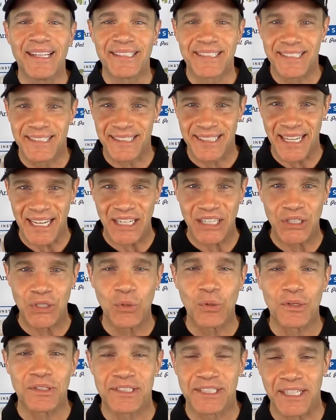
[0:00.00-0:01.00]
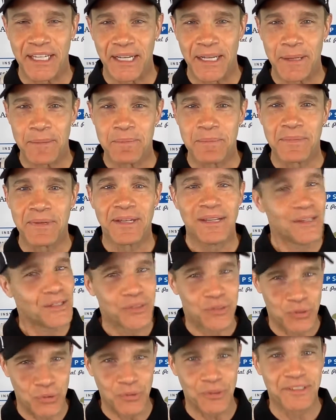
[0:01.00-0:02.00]
to take your team
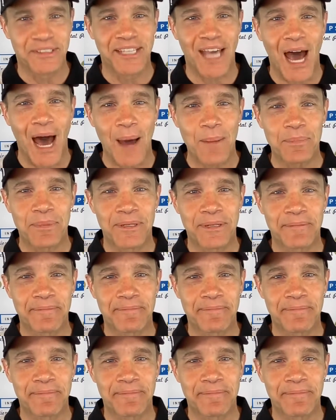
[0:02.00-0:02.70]
to the top.